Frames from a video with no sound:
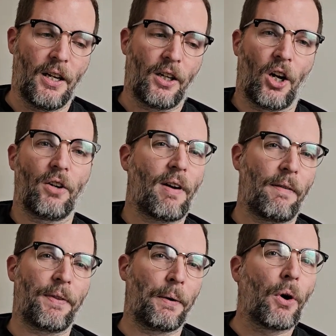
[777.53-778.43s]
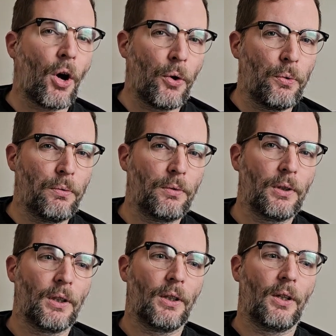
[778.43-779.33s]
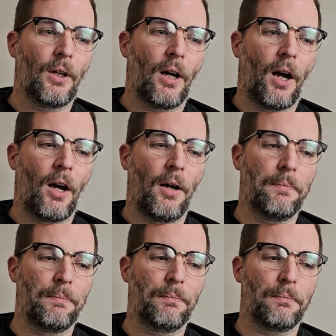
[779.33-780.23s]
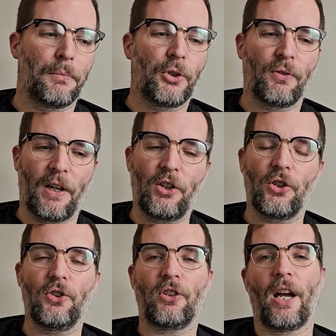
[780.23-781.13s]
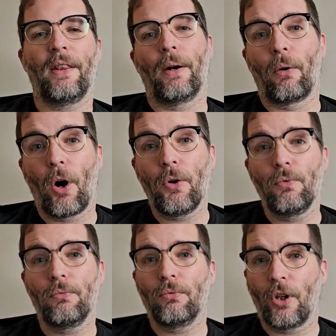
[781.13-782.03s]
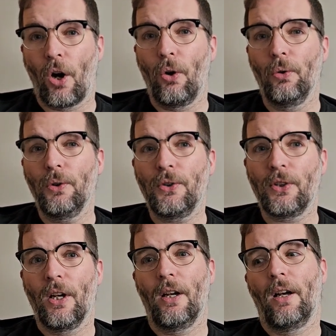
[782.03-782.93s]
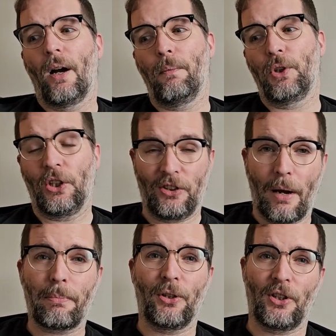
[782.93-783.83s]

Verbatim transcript: kind of have their own um, motivations and their own goals, um, which are separate